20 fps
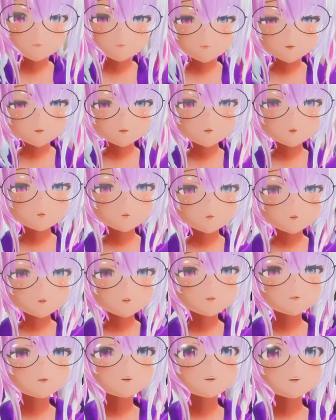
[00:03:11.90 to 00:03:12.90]
So
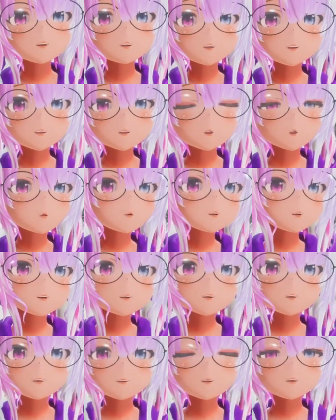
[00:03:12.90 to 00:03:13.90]
because I know that like
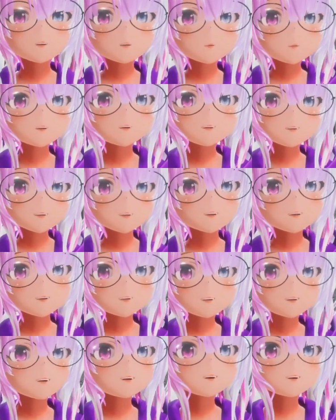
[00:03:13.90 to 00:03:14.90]
this to maintain
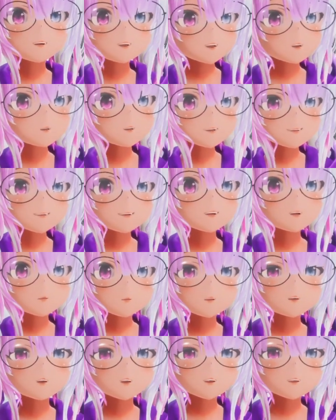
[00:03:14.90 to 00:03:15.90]
that that same
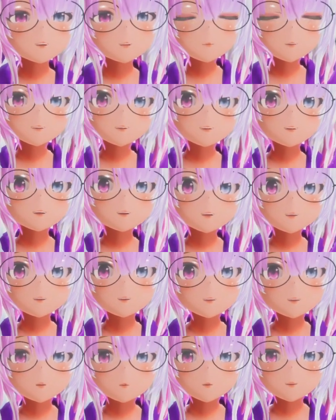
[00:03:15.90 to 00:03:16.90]
kind of scaling that
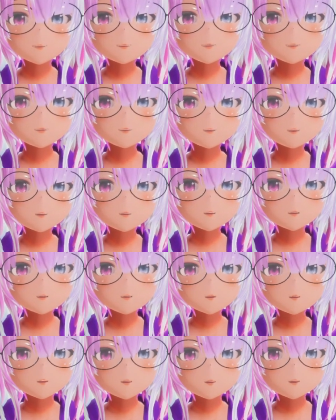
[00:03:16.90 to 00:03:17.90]
we see
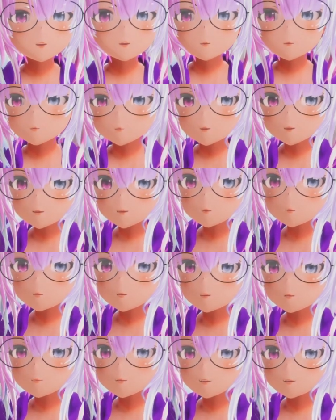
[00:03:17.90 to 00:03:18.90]
um, with this
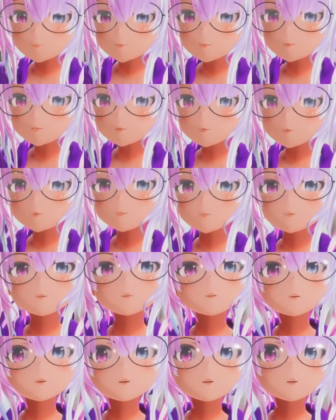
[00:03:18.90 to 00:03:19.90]
original avatar. So,
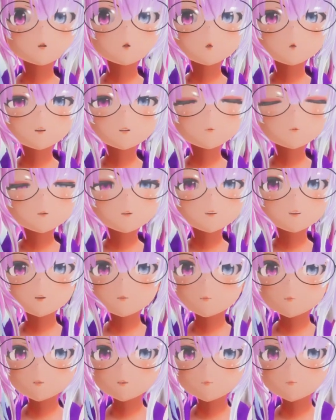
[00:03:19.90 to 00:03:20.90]
so like for
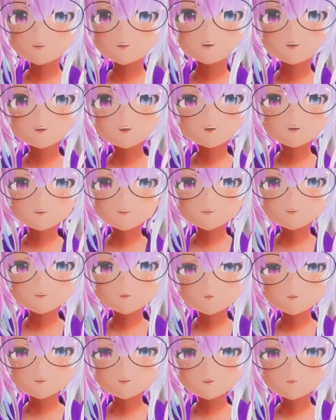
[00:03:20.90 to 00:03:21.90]
example, if the head's like
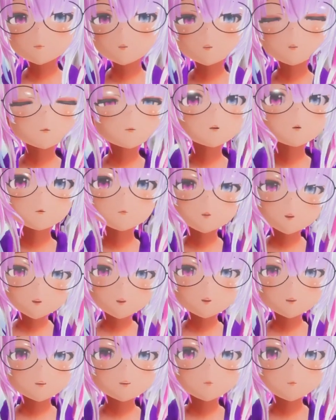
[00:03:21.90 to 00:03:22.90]
really small but the
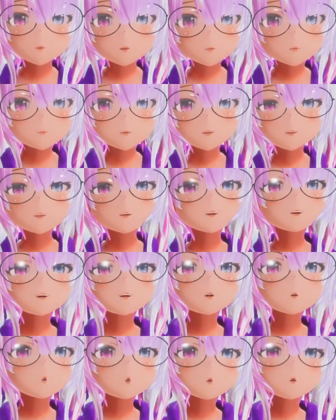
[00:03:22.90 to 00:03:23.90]
body's really big, it
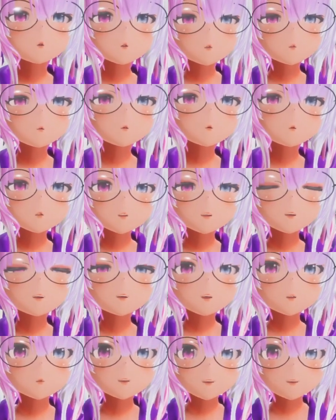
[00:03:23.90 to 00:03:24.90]
won't look really that
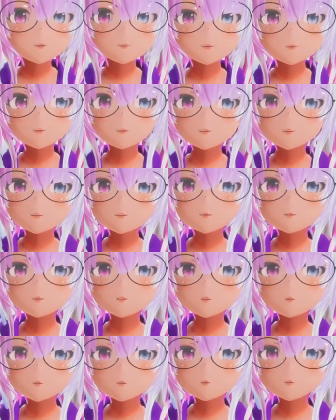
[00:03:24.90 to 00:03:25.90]
right.
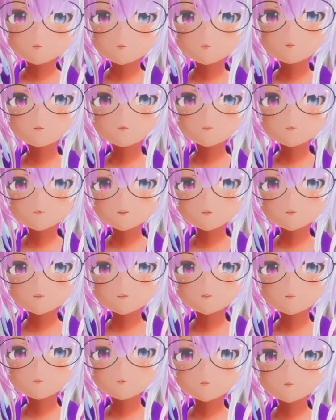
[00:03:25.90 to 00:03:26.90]
So we want to make sure
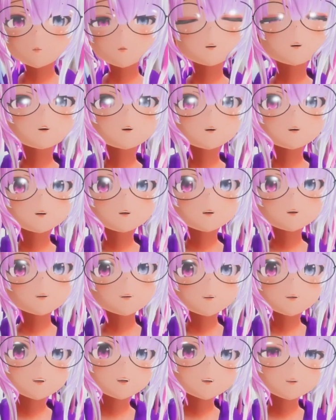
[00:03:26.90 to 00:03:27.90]
that when we
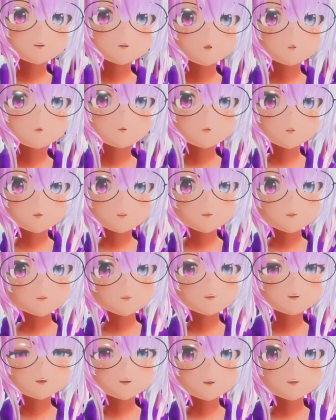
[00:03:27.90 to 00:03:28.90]
attach this new body to the
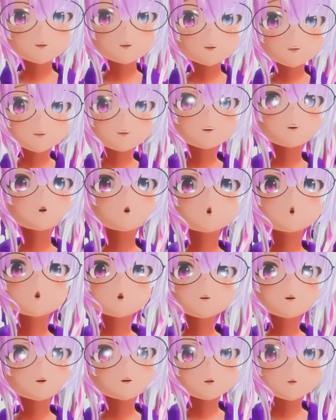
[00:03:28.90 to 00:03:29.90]
head, that it looks
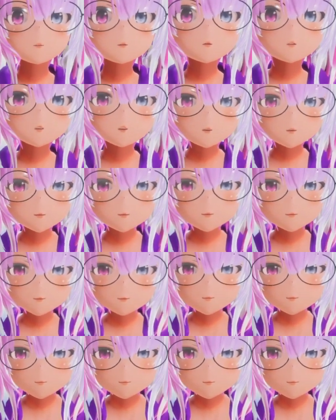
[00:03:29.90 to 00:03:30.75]
like it belongs.